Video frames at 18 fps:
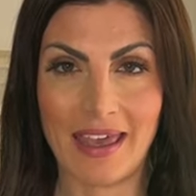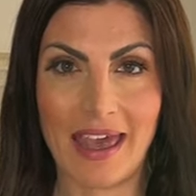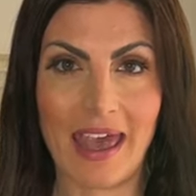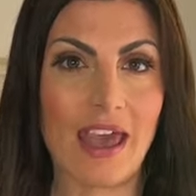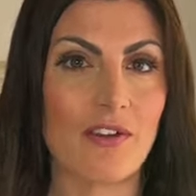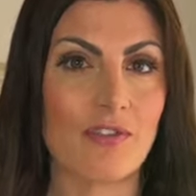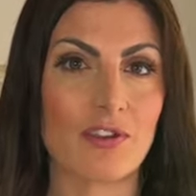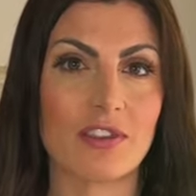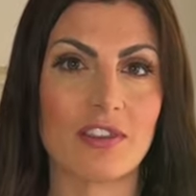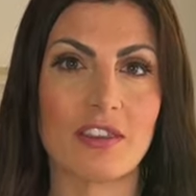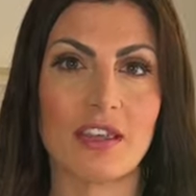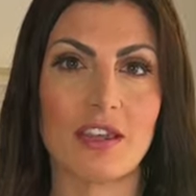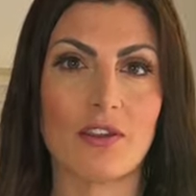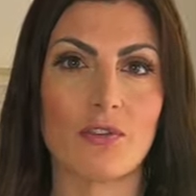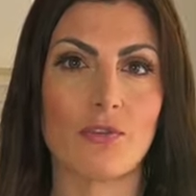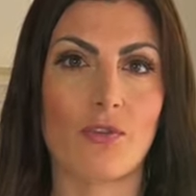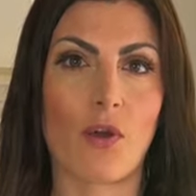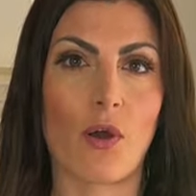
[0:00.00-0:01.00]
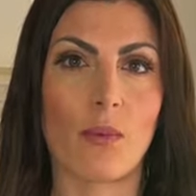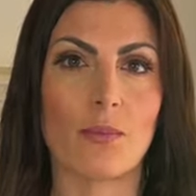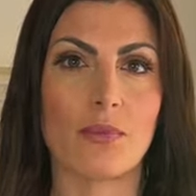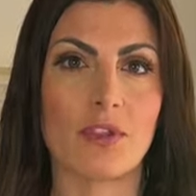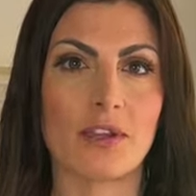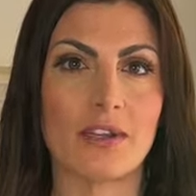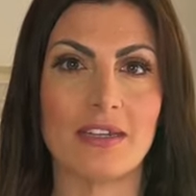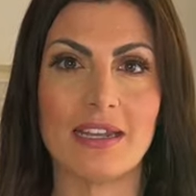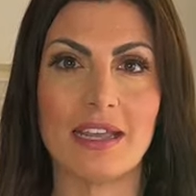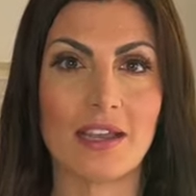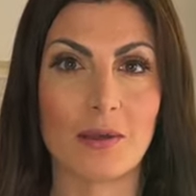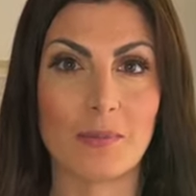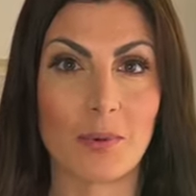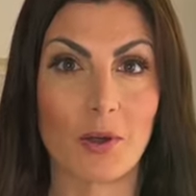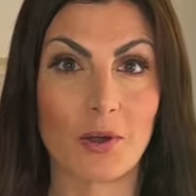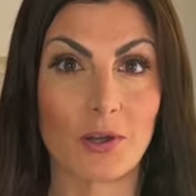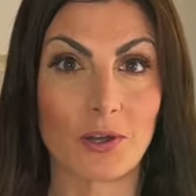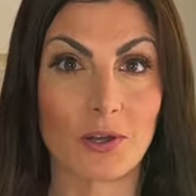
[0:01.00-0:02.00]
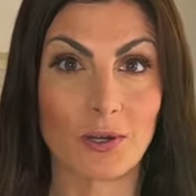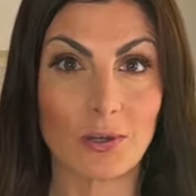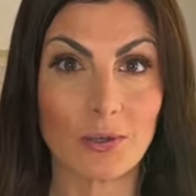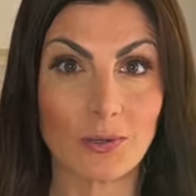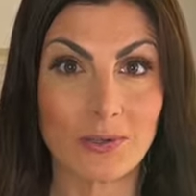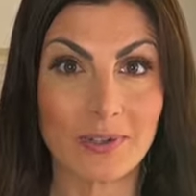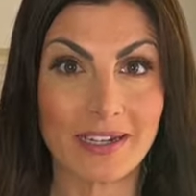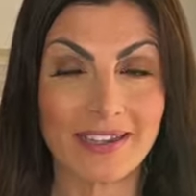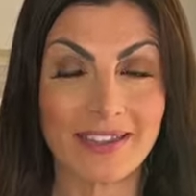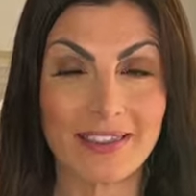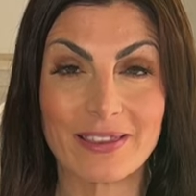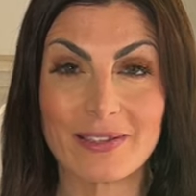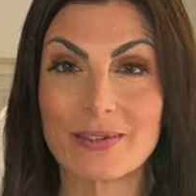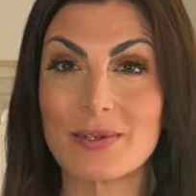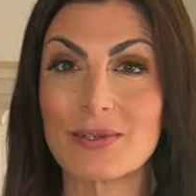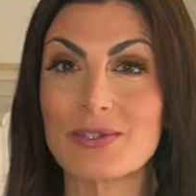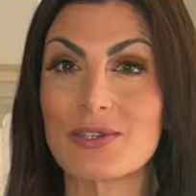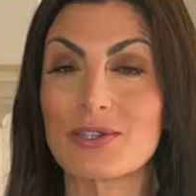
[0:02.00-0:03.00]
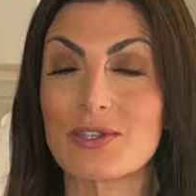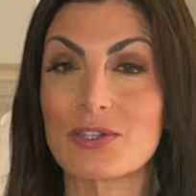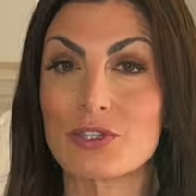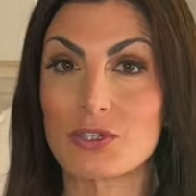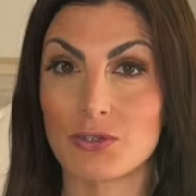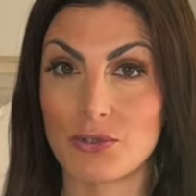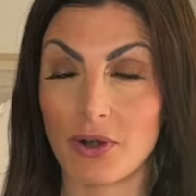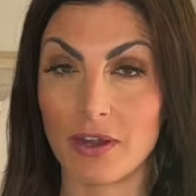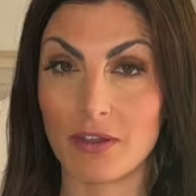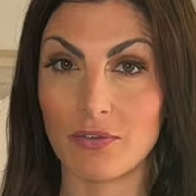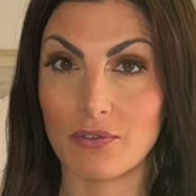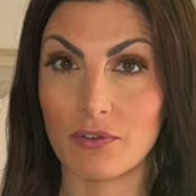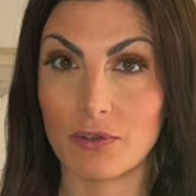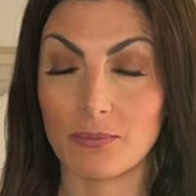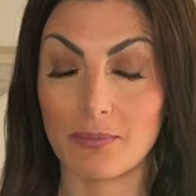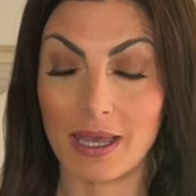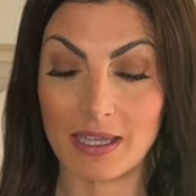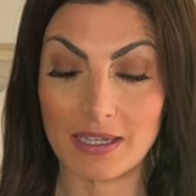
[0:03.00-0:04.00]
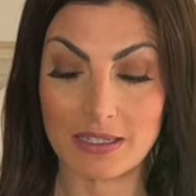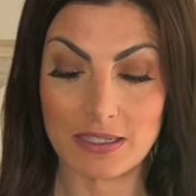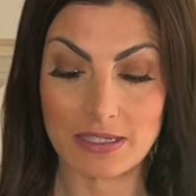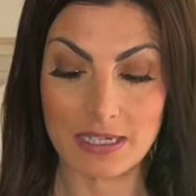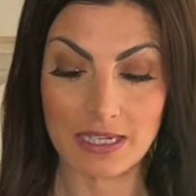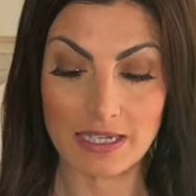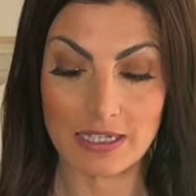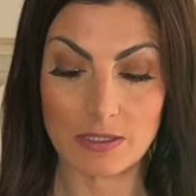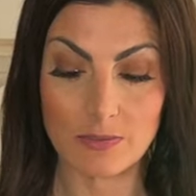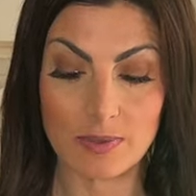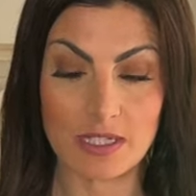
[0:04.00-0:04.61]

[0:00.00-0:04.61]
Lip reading: Everything from the Knickerbocker glory through to the trifle may indeed